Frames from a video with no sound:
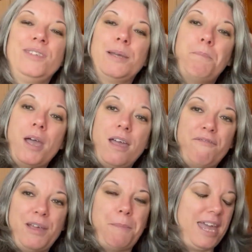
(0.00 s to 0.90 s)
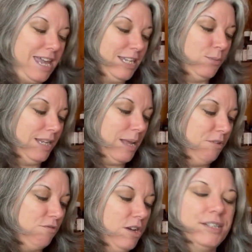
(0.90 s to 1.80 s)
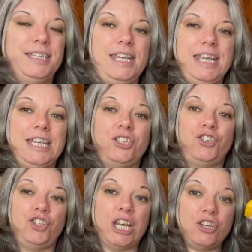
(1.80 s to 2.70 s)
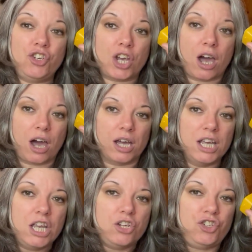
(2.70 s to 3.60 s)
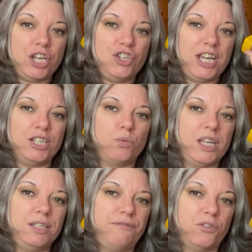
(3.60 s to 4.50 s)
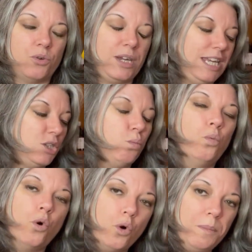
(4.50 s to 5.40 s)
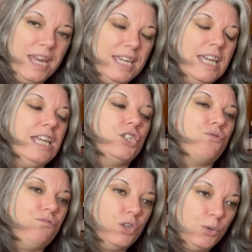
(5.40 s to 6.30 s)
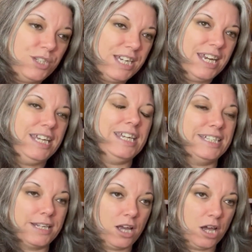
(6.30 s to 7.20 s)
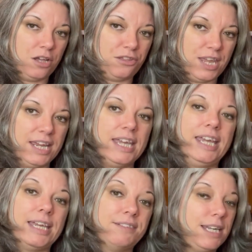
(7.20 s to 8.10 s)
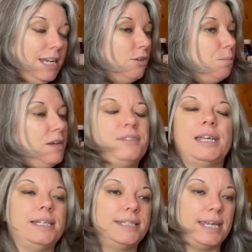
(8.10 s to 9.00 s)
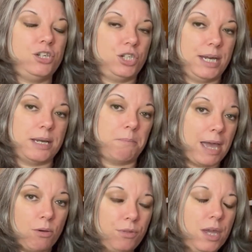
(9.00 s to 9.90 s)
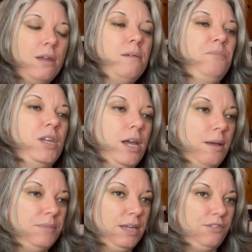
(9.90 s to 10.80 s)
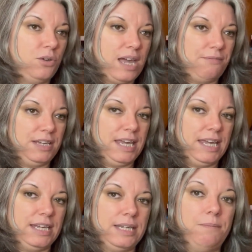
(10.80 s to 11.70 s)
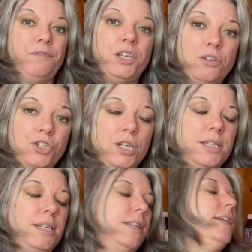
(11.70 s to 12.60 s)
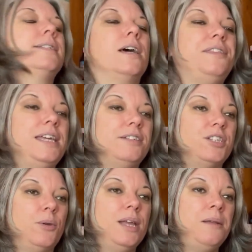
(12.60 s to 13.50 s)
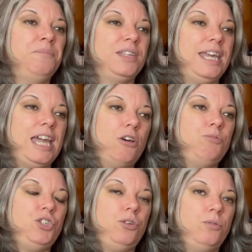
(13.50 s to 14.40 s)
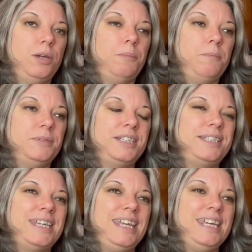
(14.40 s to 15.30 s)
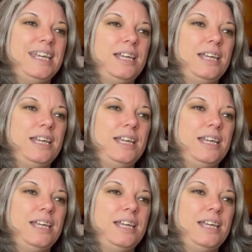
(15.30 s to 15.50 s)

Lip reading: Perfect pairs with lemongrass is ginger. Ginger is wonderful. It's warming, it's rooting, it's earthing. It gives a little bit of sensation in the mouth if you're having it in infusions and things like this. So it helps you stay